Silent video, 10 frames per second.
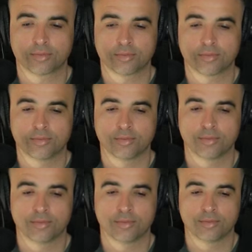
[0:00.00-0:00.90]

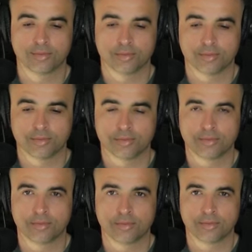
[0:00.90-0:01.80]

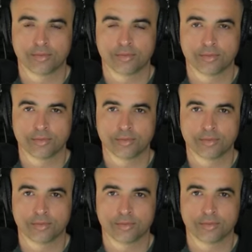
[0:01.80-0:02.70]

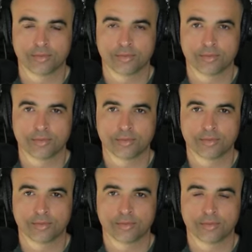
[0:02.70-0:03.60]

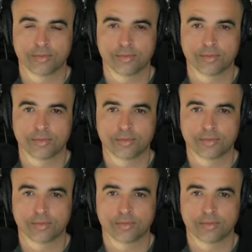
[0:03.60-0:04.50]

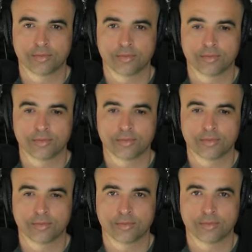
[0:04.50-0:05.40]

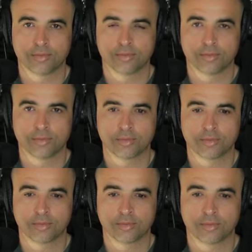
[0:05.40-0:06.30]

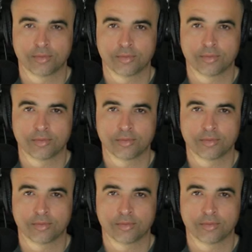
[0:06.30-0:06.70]
[no speech]